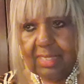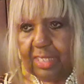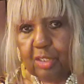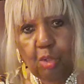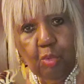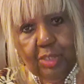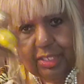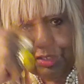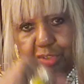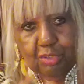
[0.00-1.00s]
that's a whole
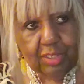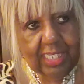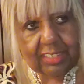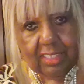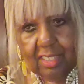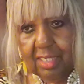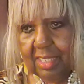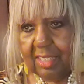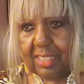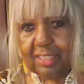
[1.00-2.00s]
nother story. That's a
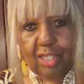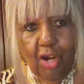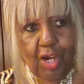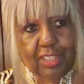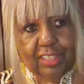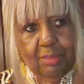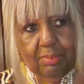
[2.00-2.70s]
R.C.